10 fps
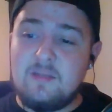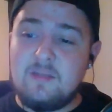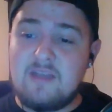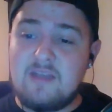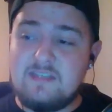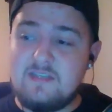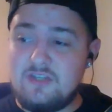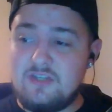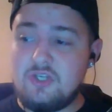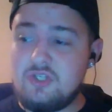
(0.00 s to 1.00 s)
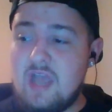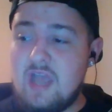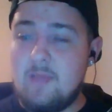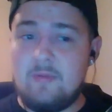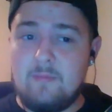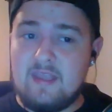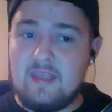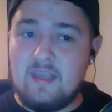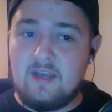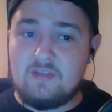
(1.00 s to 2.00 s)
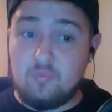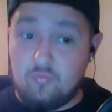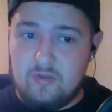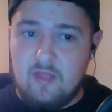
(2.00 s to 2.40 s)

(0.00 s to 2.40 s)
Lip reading: Tomasi does a good job at making us